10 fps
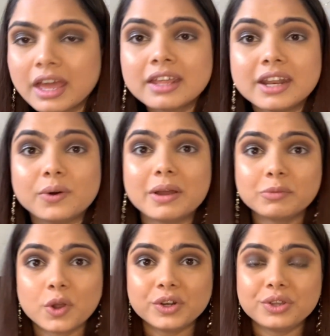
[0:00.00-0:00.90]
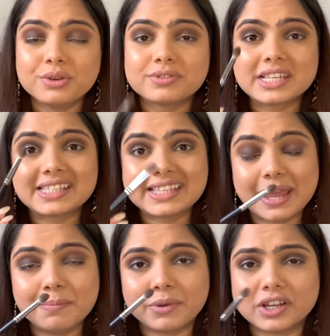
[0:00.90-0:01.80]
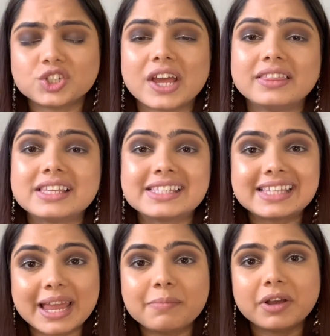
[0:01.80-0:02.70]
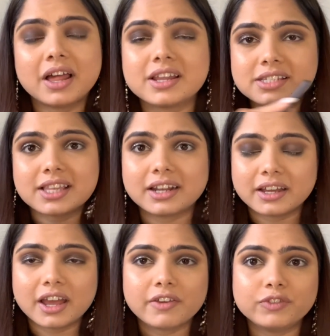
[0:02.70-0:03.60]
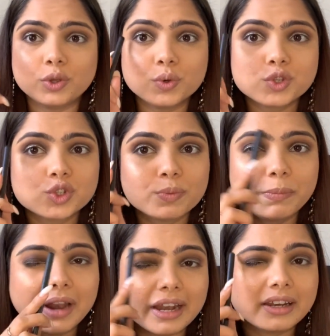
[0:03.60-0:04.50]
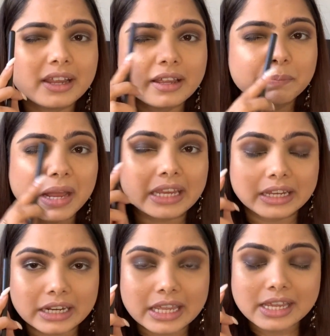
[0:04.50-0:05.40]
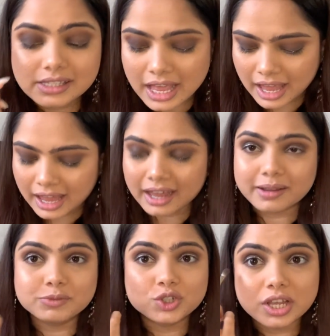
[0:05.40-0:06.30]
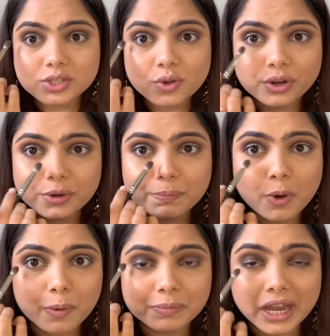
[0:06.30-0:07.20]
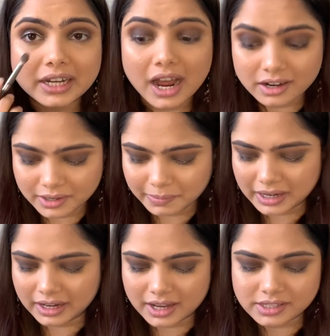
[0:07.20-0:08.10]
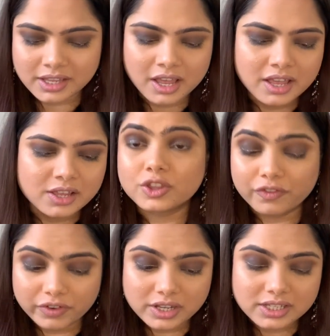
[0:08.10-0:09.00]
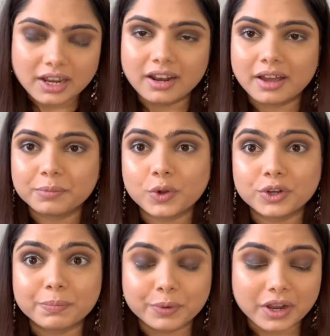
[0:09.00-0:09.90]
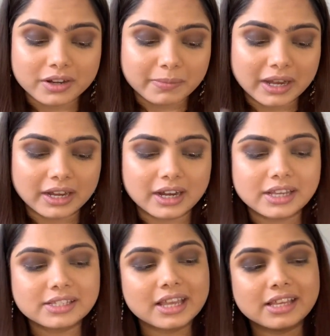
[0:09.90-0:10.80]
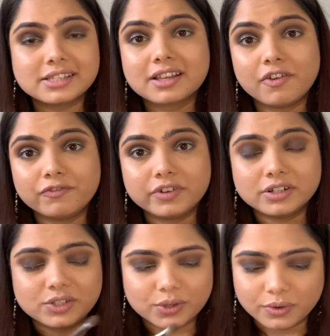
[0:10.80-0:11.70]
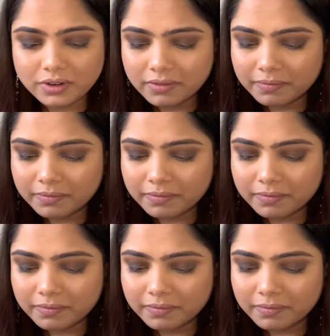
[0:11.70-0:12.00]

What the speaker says: Now I'm going to use the same brush and the same colors that I have used to blend my crease, and I'm just going to pop that under my eyes. The first color I'm going to put under my eyes is Comfort Zone.